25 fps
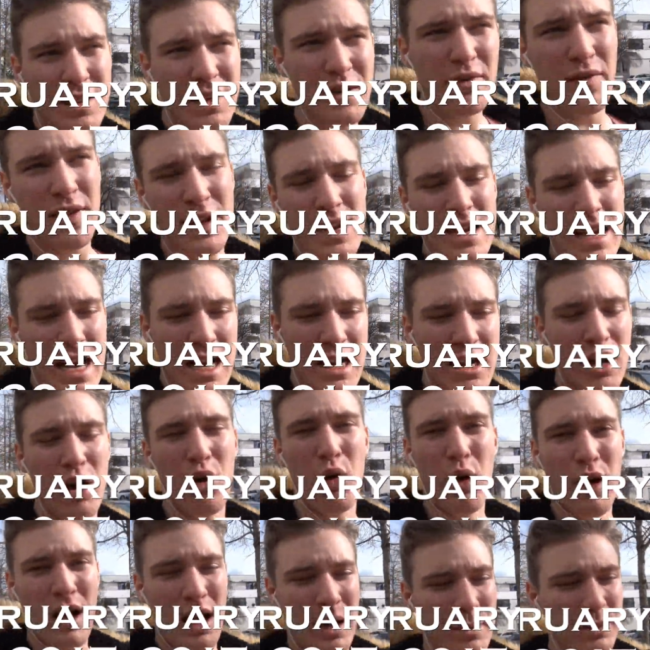It's very windy, I
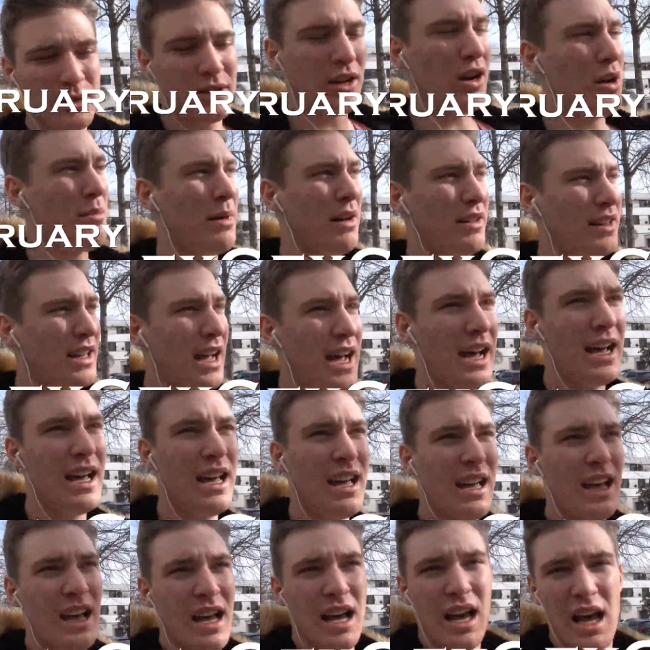know, I'm sorry about that.
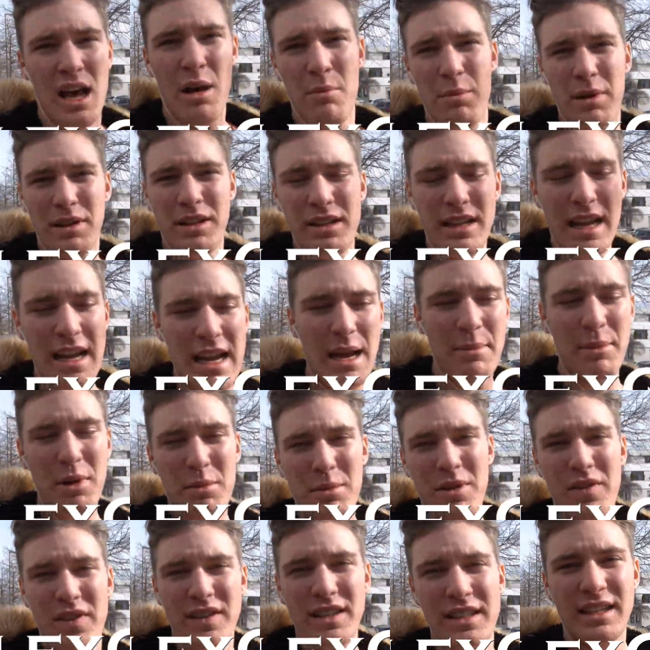But today I'm
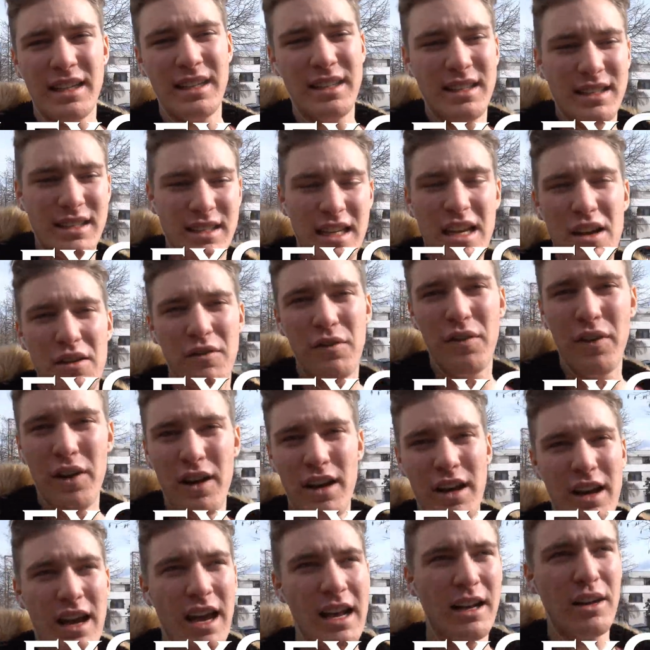going to be visiting Steve
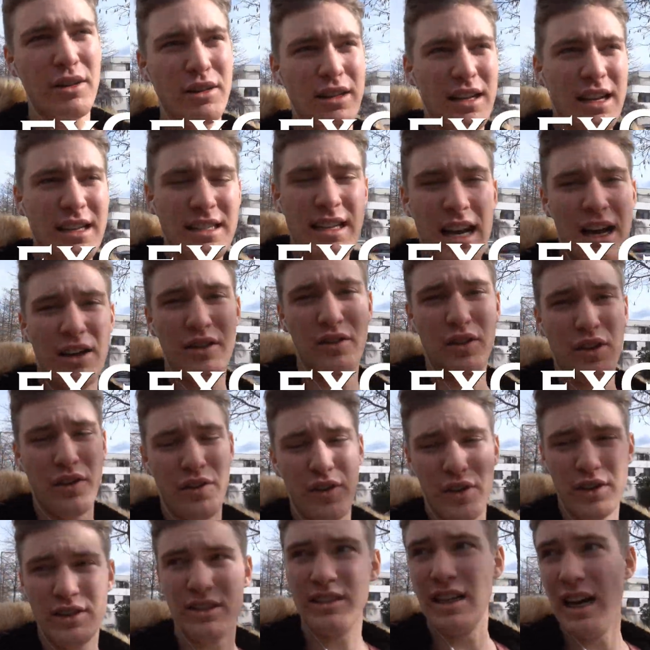and go to his house for the
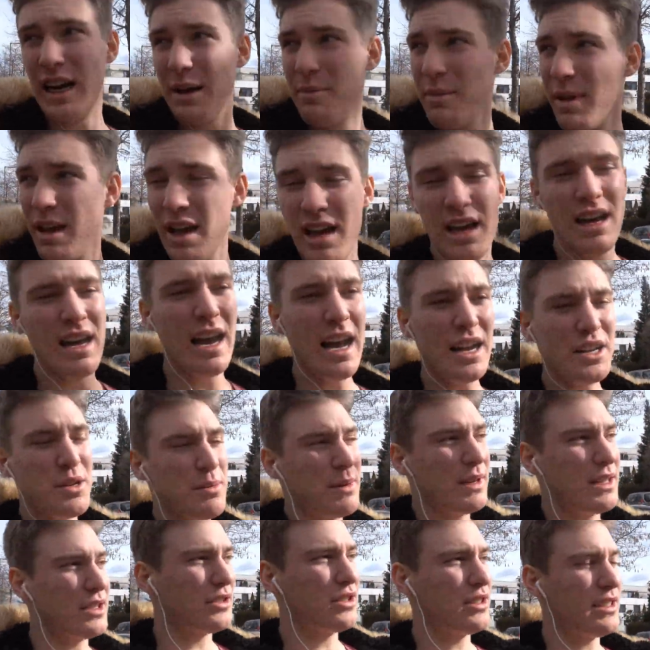first time. That
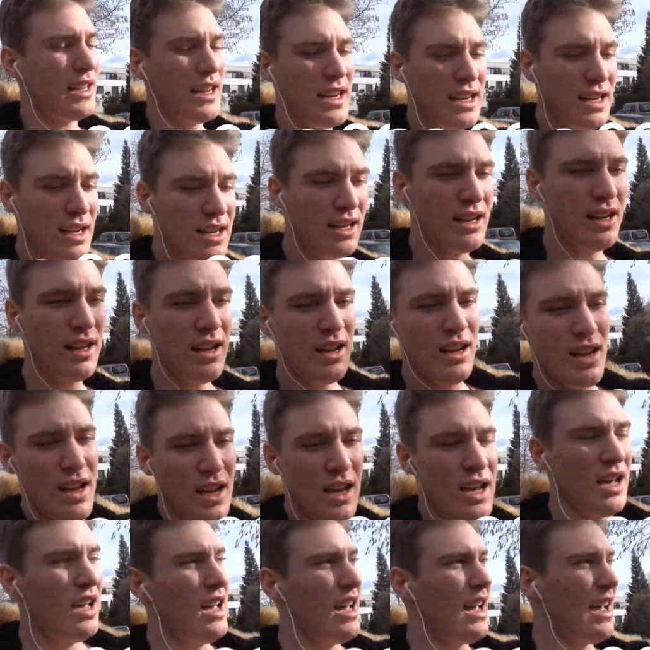should be interesting.
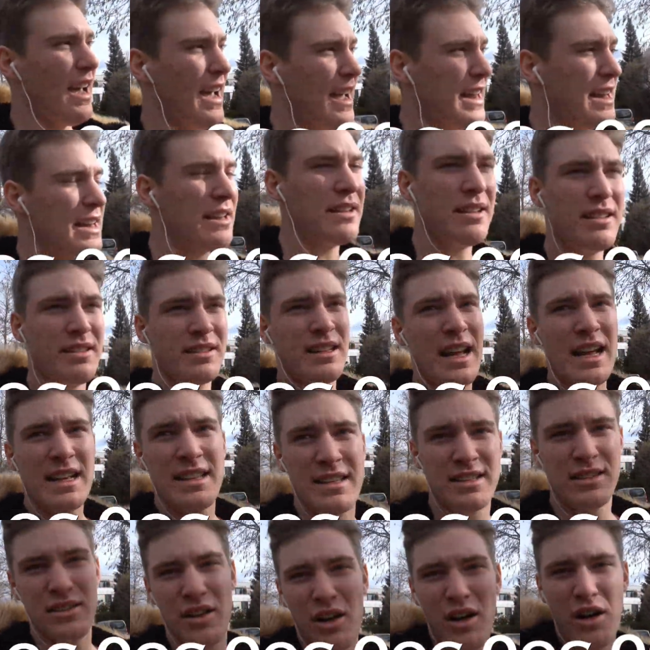And
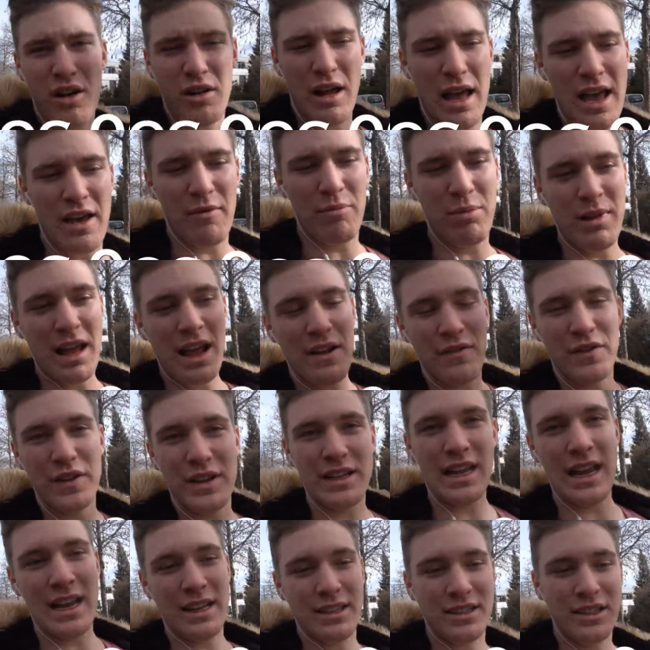that's all I have planned
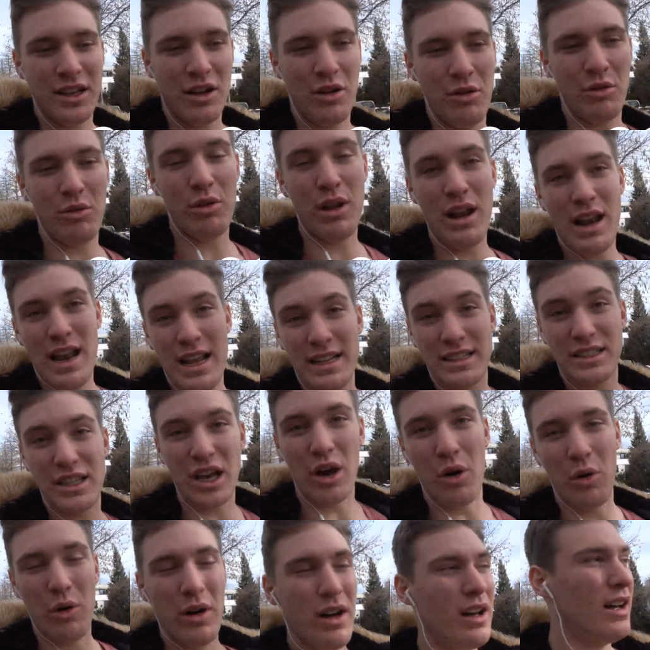for today, so let's
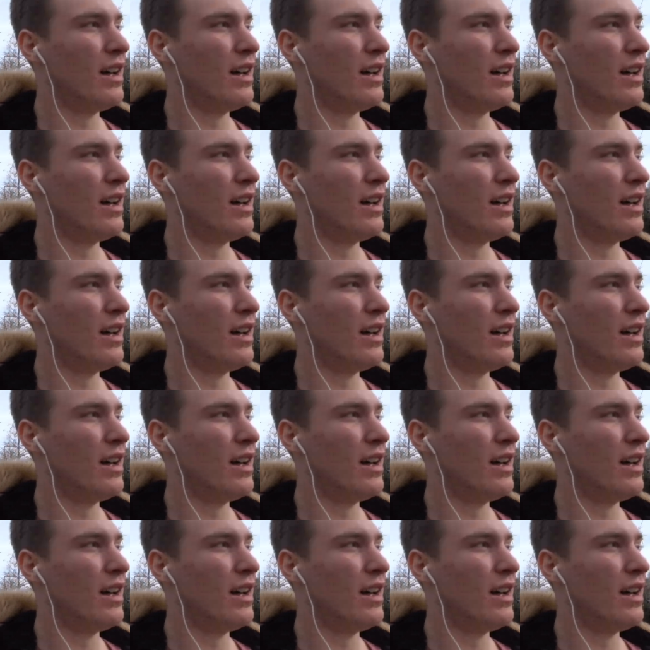go.